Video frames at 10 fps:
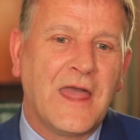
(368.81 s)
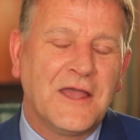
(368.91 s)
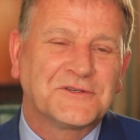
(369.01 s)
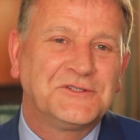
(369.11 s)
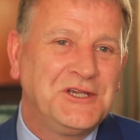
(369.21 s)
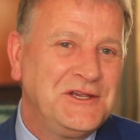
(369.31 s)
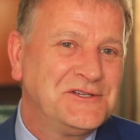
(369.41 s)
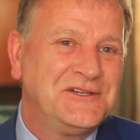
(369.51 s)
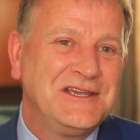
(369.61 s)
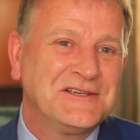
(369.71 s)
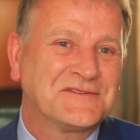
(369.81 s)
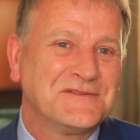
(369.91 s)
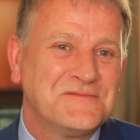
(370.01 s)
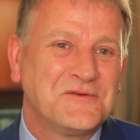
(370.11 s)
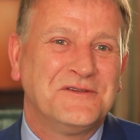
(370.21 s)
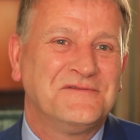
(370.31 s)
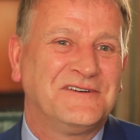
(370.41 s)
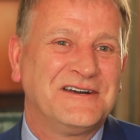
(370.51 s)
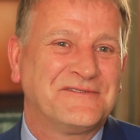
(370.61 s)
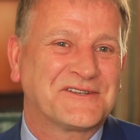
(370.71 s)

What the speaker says: it's changed days from when 5 or